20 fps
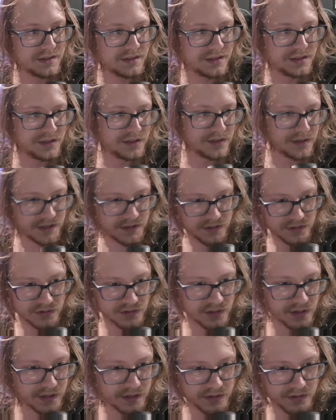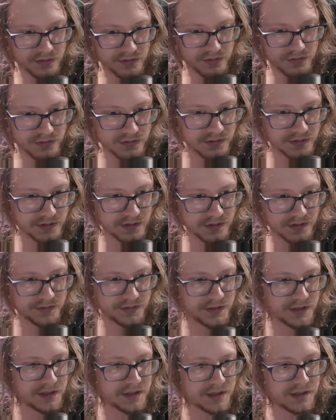you get those kind of very